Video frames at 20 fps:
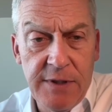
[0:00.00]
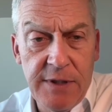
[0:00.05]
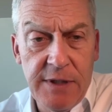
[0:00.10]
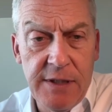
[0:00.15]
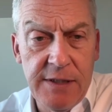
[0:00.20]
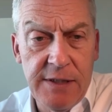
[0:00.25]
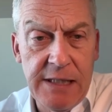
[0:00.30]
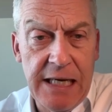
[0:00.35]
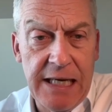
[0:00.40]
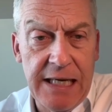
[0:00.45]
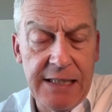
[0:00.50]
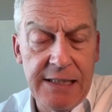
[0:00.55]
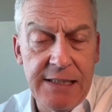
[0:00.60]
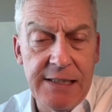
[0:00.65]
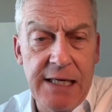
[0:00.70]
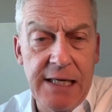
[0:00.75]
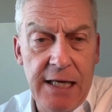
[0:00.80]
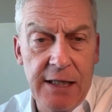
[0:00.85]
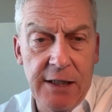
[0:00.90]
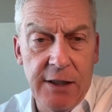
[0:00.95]
science
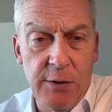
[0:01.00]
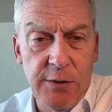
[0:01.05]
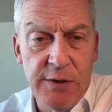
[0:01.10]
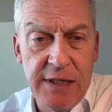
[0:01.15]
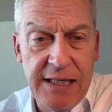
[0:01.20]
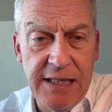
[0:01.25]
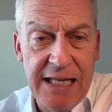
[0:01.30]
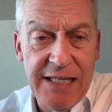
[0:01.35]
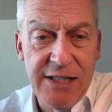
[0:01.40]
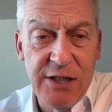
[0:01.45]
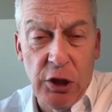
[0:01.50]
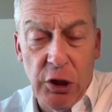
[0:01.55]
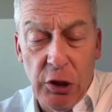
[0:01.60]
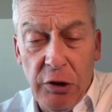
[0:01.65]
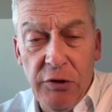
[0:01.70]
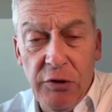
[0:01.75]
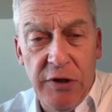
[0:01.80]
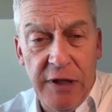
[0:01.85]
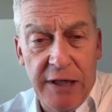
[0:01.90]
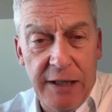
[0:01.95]
silos, and that's a
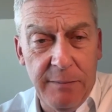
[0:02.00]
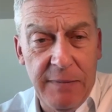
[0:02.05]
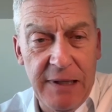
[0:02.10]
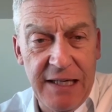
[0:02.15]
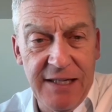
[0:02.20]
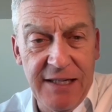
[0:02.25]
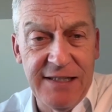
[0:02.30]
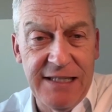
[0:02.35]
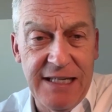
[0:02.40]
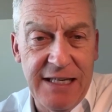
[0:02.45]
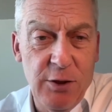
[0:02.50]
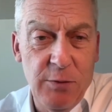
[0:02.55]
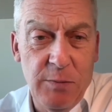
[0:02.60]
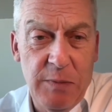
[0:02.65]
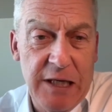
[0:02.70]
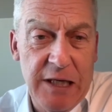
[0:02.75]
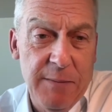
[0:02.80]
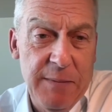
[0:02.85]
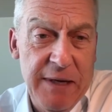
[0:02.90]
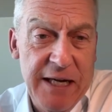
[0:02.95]
good thing because then you
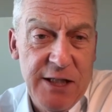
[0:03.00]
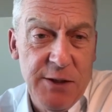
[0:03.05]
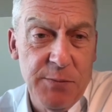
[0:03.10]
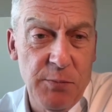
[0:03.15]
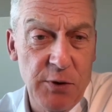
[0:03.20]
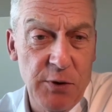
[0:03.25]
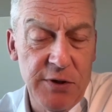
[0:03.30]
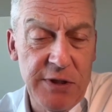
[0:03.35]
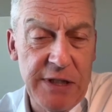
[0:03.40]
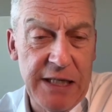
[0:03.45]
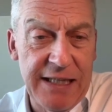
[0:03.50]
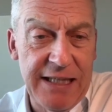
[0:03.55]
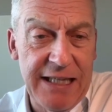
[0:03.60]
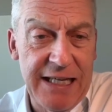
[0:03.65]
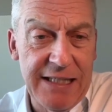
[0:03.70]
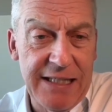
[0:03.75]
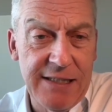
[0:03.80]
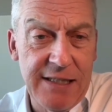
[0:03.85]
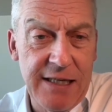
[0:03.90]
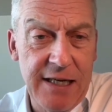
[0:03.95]
become experts at
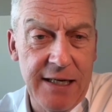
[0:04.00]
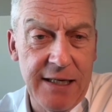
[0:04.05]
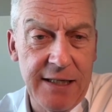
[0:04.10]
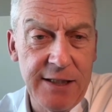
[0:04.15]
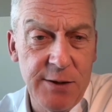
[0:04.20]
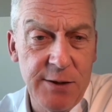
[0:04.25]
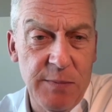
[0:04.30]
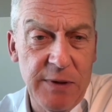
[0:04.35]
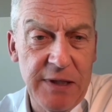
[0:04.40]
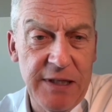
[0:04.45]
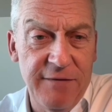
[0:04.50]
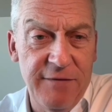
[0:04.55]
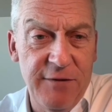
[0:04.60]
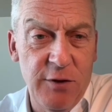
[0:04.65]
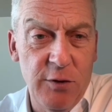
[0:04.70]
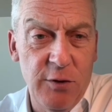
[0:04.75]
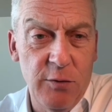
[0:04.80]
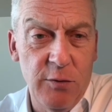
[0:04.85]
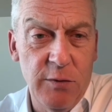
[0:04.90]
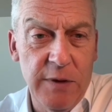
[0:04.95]
that science. But if
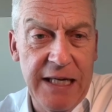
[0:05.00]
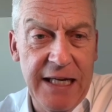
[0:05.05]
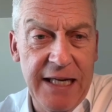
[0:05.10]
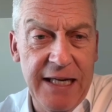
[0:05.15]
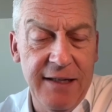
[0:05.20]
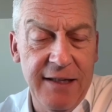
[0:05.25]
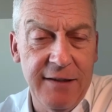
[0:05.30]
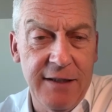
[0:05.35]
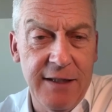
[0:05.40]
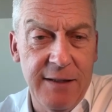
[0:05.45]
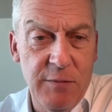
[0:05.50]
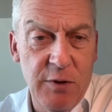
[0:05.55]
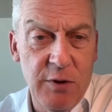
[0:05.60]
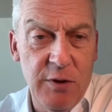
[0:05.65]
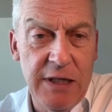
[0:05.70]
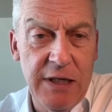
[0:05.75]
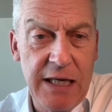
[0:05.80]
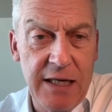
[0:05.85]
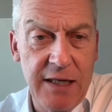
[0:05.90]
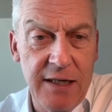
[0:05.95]
you can't
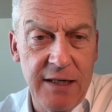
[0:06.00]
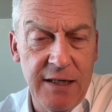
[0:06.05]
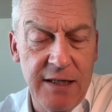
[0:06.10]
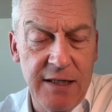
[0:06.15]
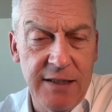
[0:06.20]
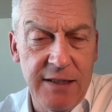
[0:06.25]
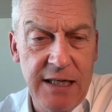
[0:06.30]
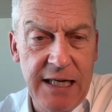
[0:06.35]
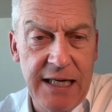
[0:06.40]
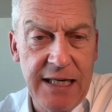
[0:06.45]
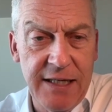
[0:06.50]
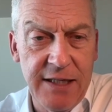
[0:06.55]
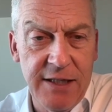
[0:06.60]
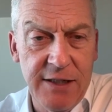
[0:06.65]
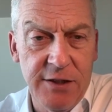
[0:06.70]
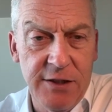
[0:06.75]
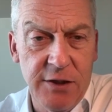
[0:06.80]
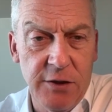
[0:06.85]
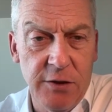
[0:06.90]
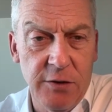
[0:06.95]
communicate it and tie it
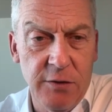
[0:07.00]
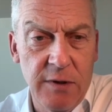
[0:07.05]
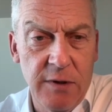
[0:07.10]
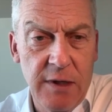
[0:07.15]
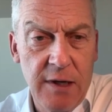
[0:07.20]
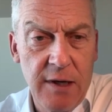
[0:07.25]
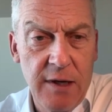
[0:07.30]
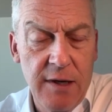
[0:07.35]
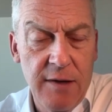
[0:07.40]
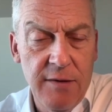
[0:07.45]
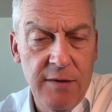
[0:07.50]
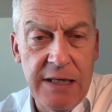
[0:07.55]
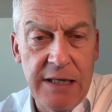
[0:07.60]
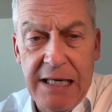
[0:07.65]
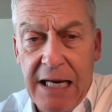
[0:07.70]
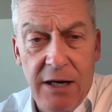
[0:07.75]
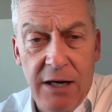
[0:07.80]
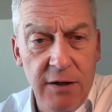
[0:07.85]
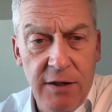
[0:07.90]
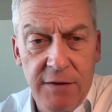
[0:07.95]
into the
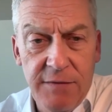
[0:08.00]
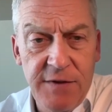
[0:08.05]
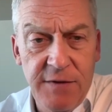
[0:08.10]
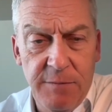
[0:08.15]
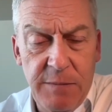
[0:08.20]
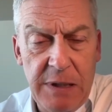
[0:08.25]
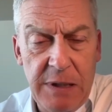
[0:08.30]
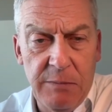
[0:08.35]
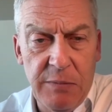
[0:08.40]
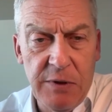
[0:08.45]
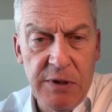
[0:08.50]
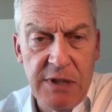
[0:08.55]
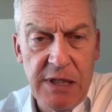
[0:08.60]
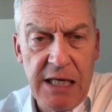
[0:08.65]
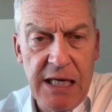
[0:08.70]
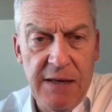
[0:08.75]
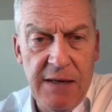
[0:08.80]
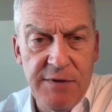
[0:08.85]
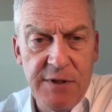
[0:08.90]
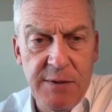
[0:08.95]
narratives of people's
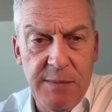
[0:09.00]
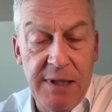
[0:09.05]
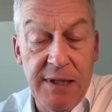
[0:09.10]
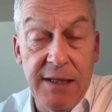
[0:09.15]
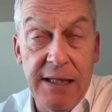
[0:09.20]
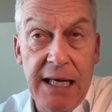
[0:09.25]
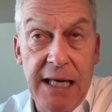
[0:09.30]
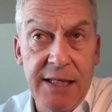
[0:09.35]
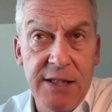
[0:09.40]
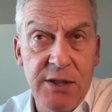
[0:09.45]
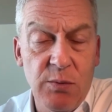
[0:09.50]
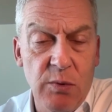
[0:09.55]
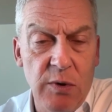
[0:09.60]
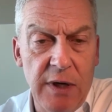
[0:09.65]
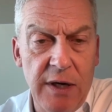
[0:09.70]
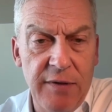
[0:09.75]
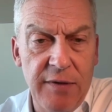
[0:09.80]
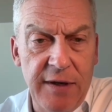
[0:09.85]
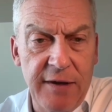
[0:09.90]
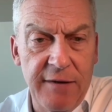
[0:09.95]
lives. I mean, that's where
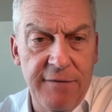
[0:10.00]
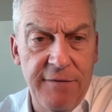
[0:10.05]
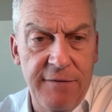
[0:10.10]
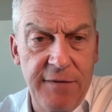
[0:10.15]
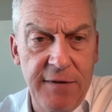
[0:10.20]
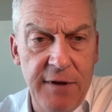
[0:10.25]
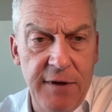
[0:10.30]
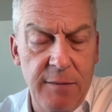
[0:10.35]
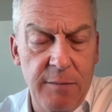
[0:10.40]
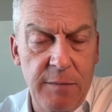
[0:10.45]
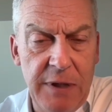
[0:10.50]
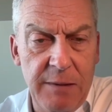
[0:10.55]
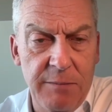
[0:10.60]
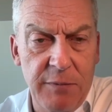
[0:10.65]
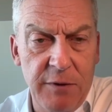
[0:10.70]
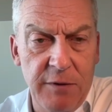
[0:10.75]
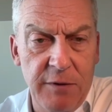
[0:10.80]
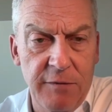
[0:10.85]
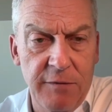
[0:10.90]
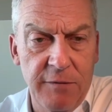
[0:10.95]
I think
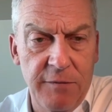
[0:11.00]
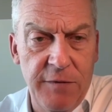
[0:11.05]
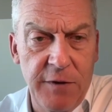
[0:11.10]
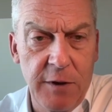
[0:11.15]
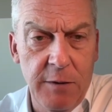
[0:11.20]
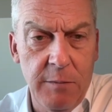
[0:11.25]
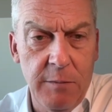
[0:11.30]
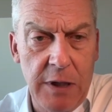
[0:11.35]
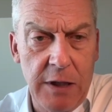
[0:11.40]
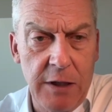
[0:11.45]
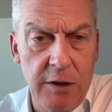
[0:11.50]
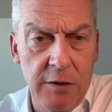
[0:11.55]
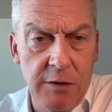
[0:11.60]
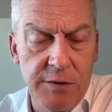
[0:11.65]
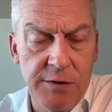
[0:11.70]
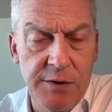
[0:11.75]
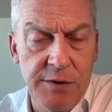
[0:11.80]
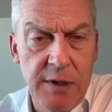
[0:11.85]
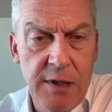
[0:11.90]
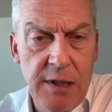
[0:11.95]
fear
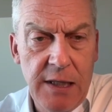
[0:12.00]
mongers